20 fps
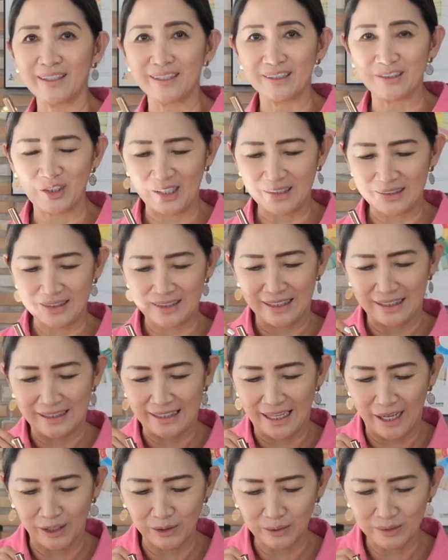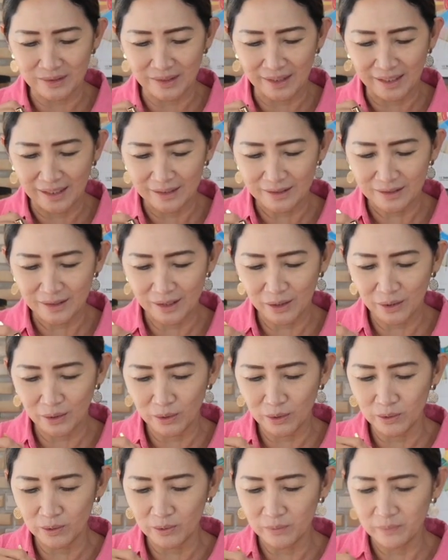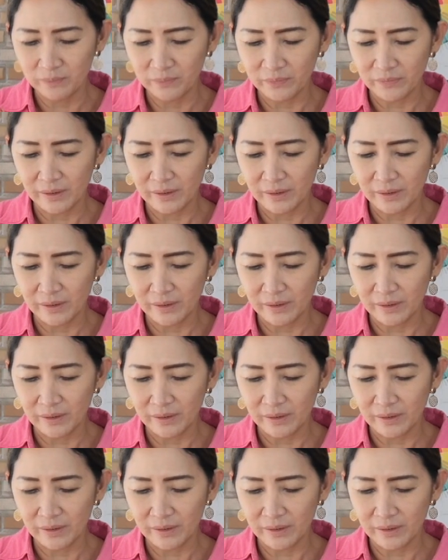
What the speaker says: that chestnut out. So,